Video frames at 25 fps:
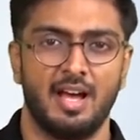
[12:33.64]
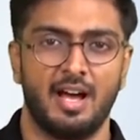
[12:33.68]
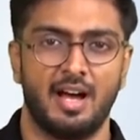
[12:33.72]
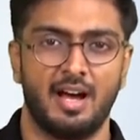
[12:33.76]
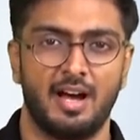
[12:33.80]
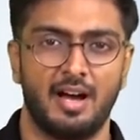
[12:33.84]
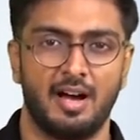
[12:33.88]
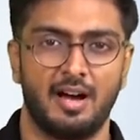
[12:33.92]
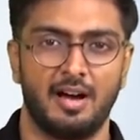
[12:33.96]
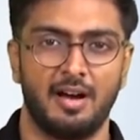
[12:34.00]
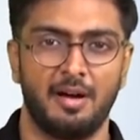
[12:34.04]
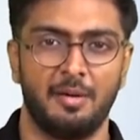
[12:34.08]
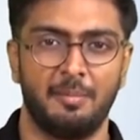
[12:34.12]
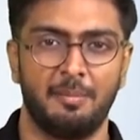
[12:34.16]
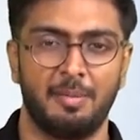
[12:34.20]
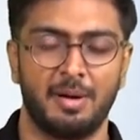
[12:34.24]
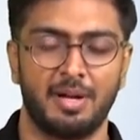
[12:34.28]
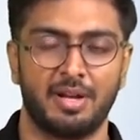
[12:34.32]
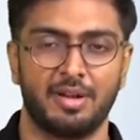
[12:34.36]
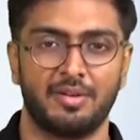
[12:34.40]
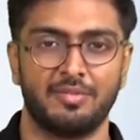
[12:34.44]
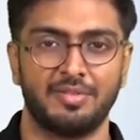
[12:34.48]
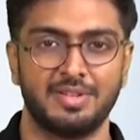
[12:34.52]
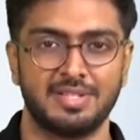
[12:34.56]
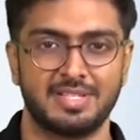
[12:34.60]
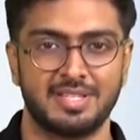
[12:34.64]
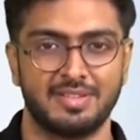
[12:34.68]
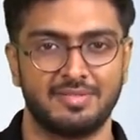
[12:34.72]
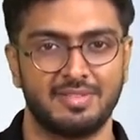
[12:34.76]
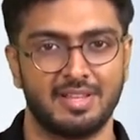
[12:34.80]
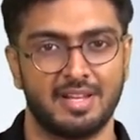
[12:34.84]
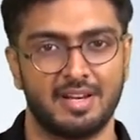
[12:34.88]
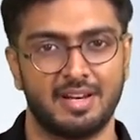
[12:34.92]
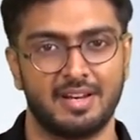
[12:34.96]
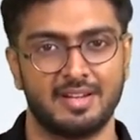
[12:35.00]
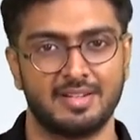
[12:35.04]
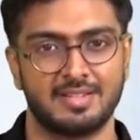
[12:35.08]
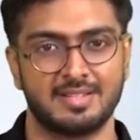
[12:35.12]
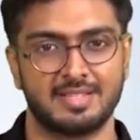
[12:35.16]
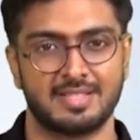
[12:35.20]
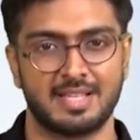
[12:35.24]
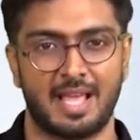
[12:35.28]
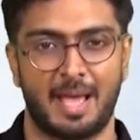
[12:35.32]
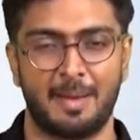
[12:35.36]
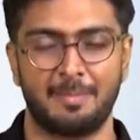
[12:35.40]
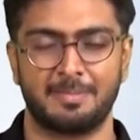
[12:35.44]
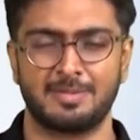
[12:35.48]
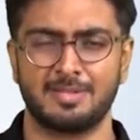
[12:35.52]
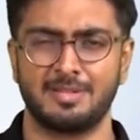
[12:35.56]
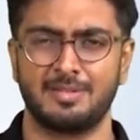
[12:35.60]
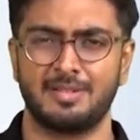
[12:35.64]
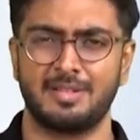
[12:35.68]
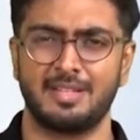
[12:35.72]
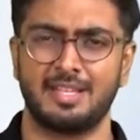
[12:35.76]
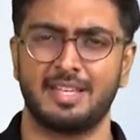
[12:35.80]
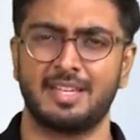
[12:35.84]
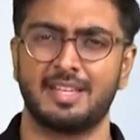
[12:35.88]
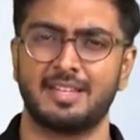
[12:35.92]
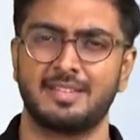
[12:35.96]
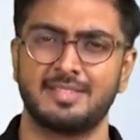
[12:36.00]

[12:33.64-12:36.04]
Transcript: uh, but obviously if there are absolutely